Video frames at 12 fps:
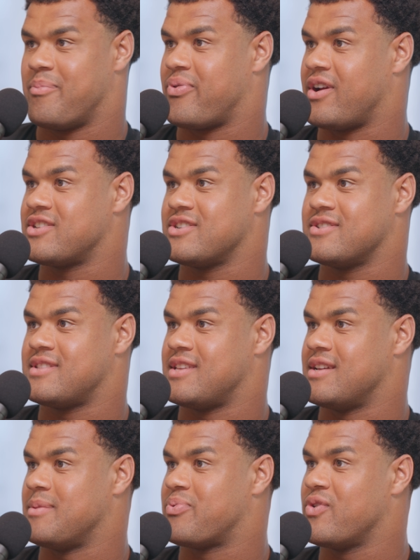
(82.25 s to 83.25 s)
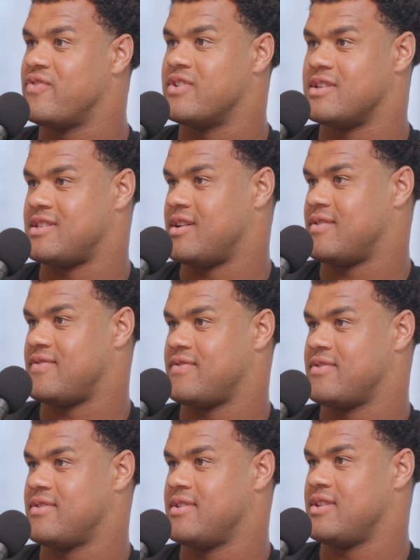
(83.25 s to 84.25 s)
pressure to prove yourself.
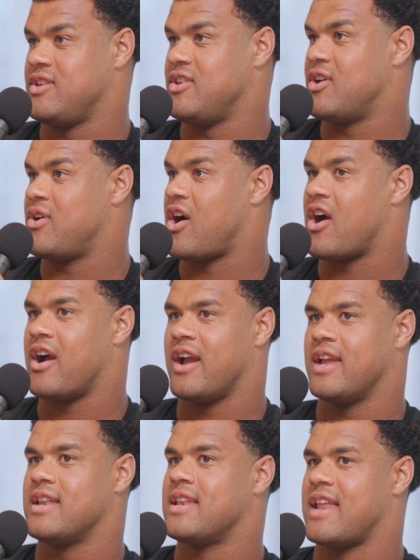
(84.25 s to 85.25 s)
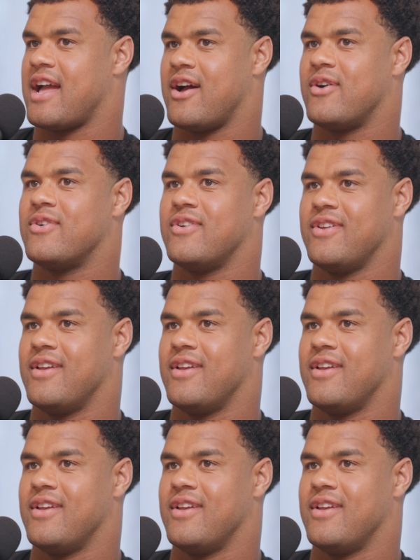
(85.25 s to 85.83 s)
You know, all right now,